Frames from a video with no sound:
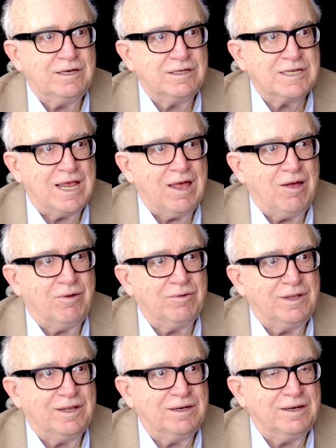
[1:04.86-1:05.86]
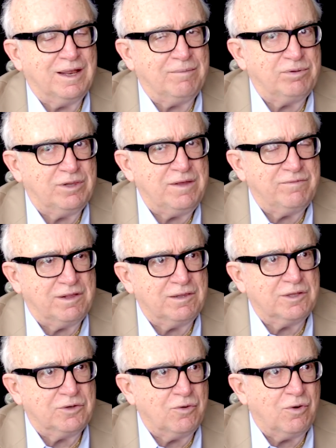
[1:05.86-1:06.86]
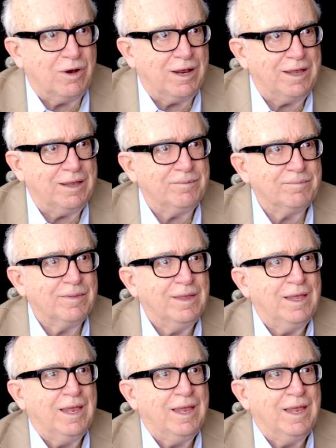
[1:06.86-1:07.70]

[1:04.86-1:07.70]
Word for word: little town in, I believe, Illinois. Illinois.